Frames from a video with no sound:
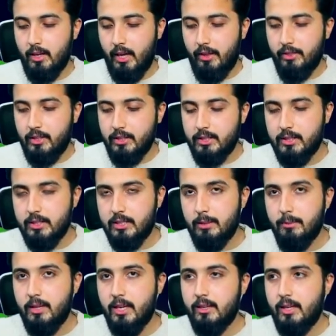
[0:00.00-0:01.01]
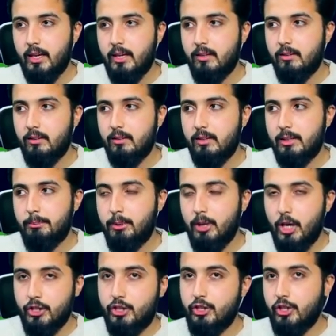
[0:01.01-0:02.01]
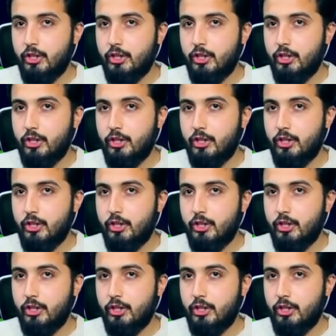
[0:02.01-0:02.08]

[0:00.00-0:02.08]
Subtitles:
And this is something that the blockchain